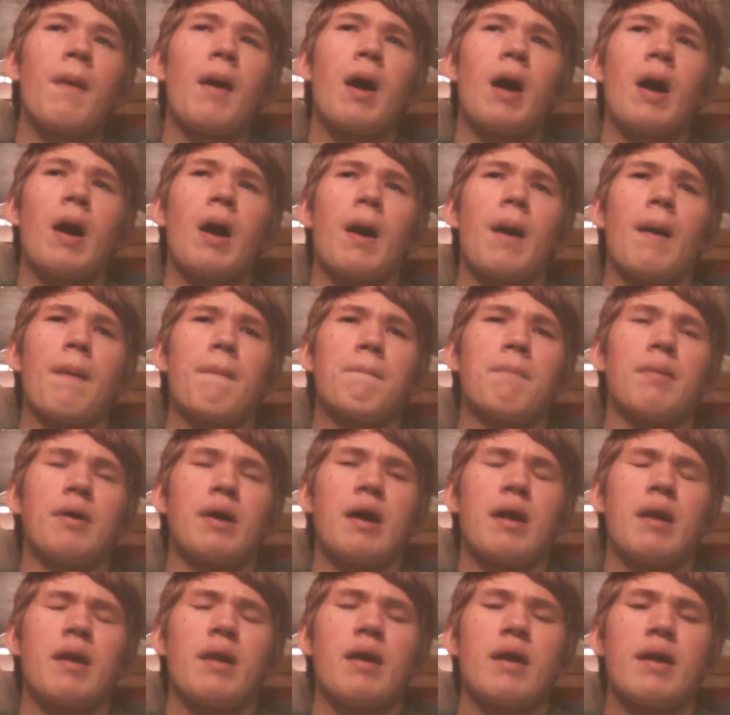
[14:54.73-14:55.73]

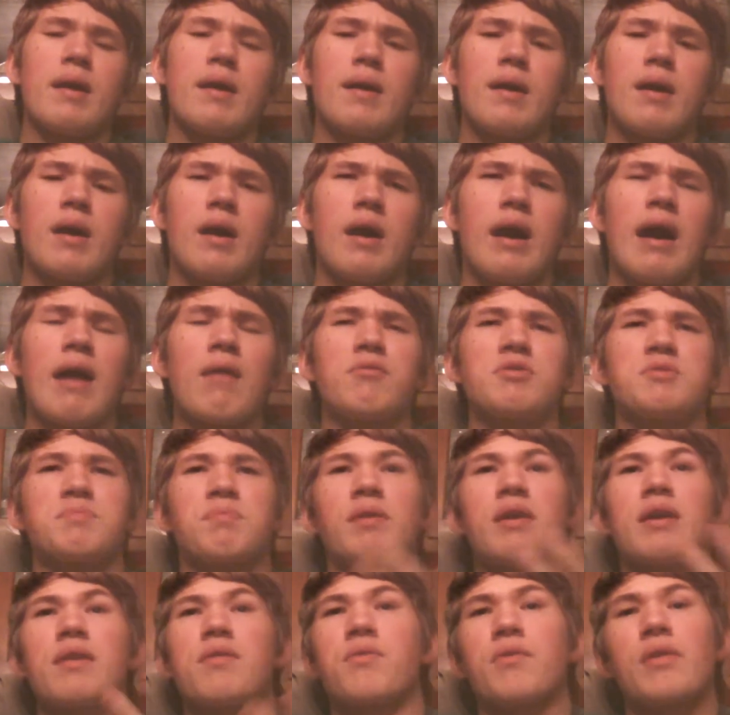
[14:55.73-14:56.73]
But I was
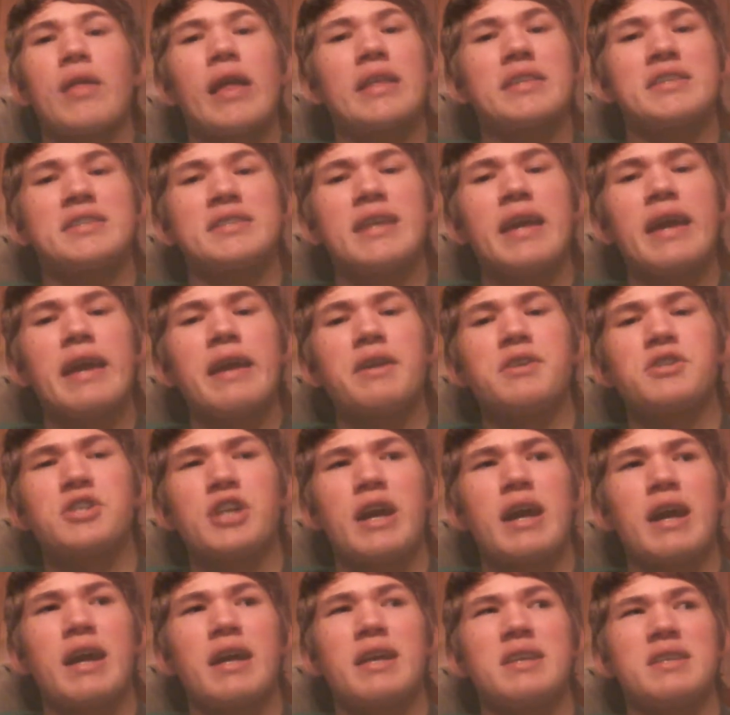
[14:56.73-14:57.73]
playing through that stage
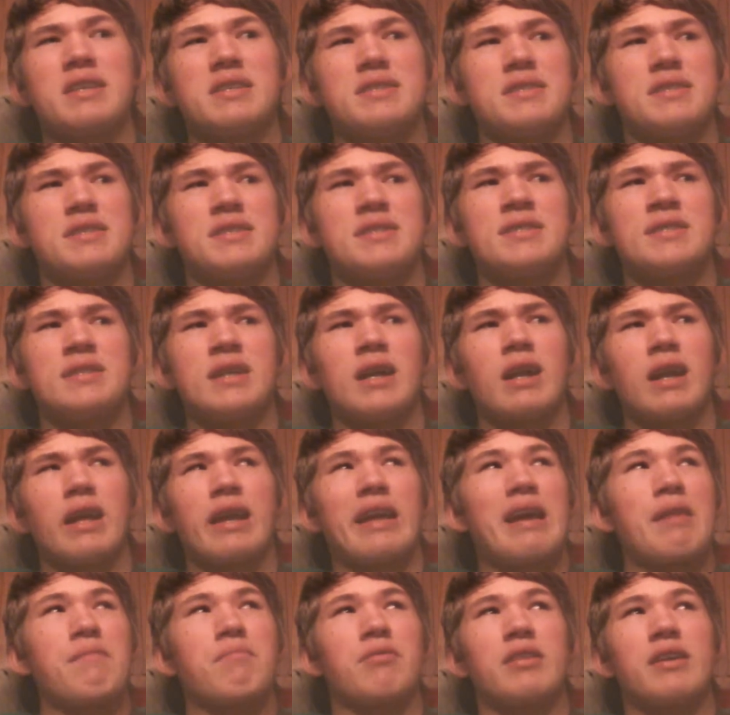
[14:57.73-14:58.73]
as
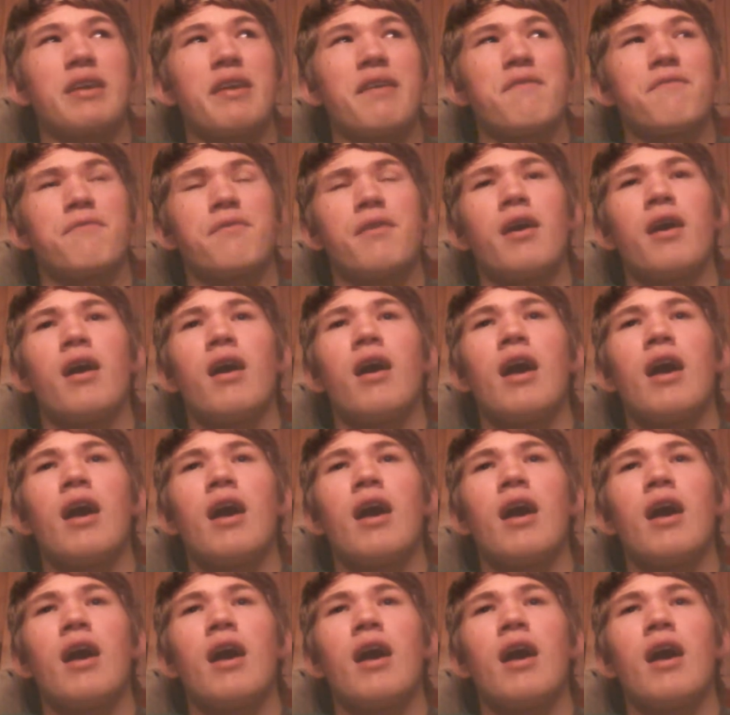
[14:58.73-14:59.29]
Sonic, I believe,